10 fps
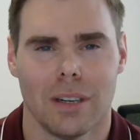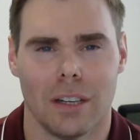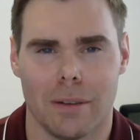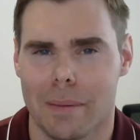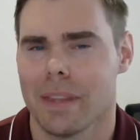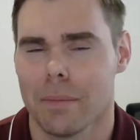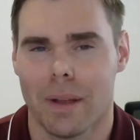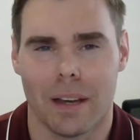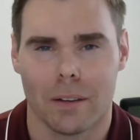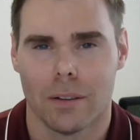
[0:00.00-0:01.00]
You might be thinking
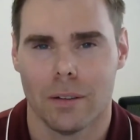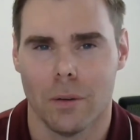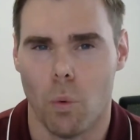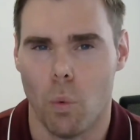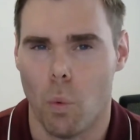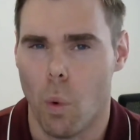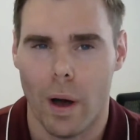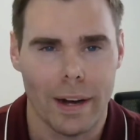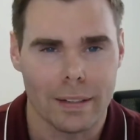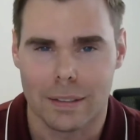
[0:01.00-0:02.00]
like,
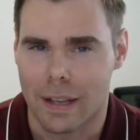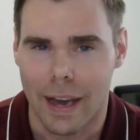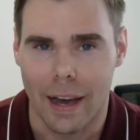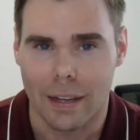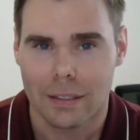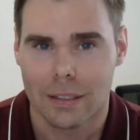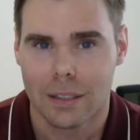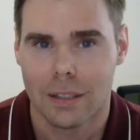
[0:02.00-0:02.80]
what is that?